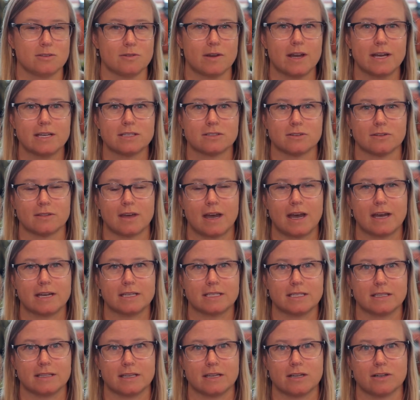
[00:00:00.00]
You guys are the
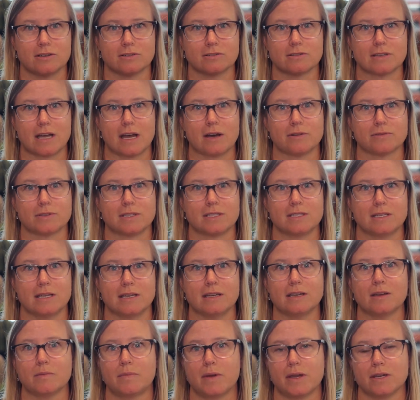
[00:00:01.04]
eyes and the ears out
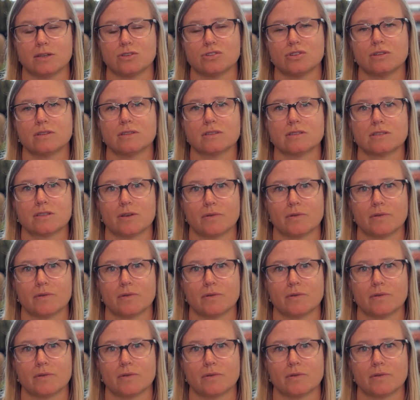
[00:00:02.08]
seeing patients.